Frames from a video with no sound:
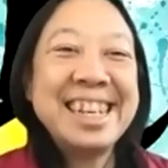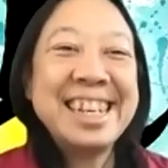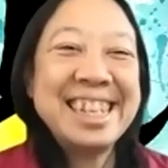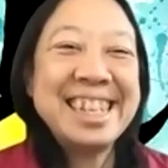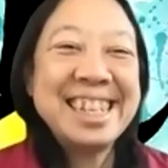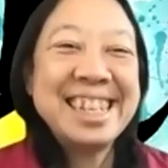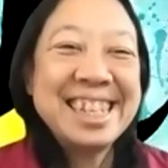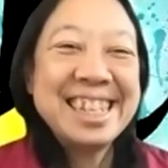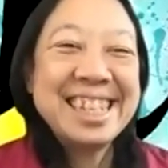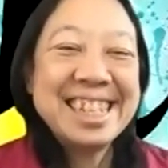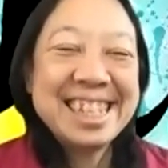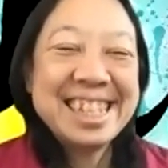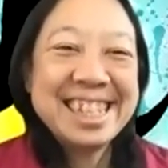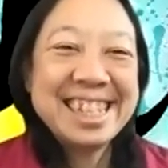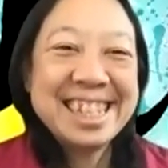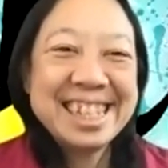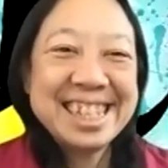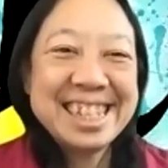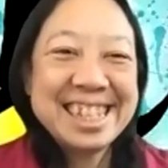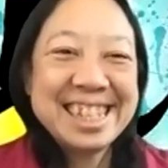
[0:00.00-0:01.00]

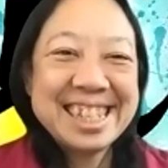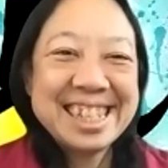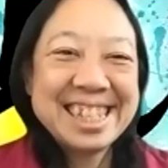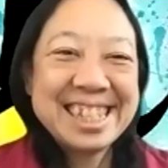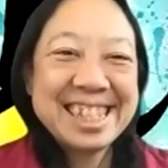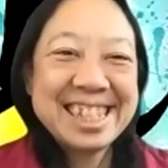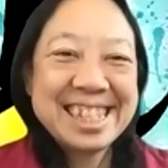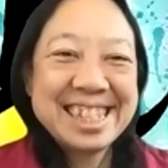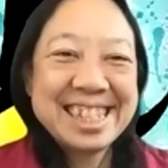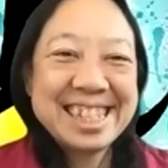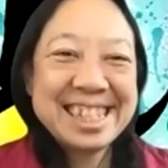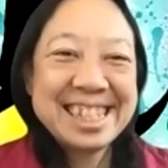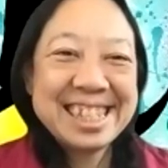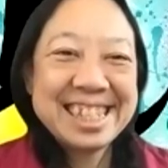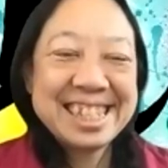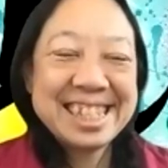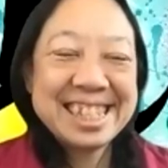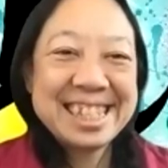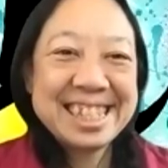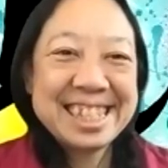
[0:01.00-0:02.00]

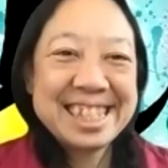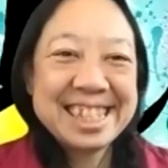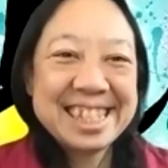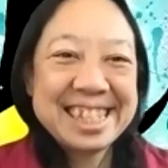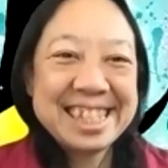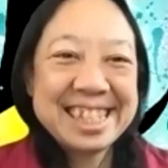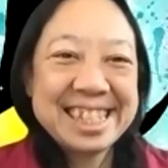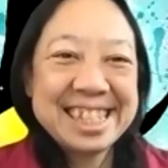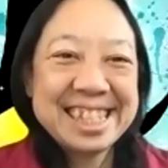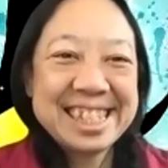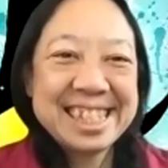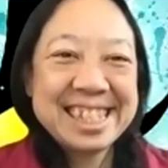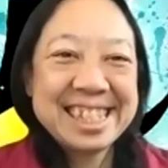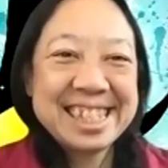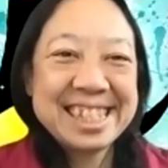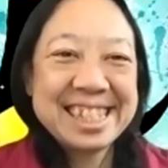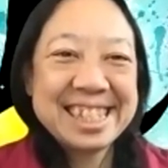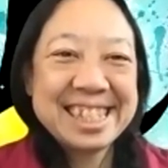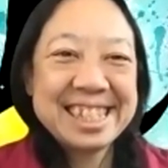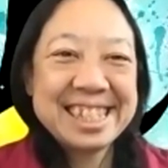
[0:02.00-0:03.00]

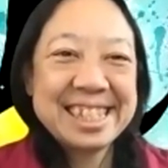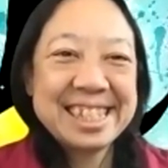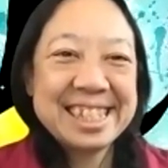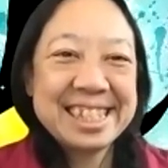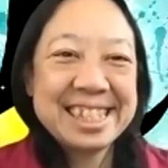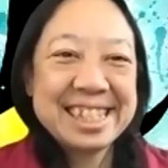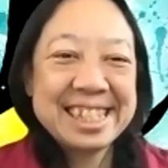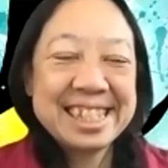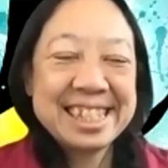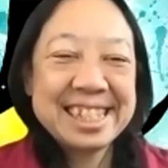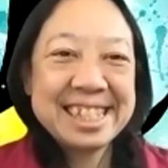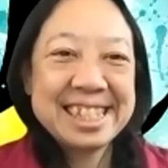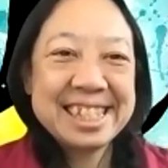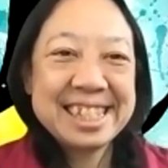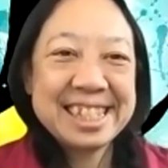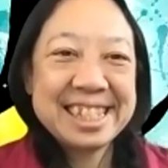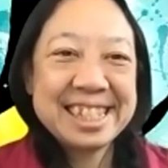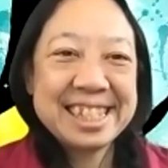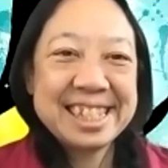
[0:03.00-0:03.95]
[no speech]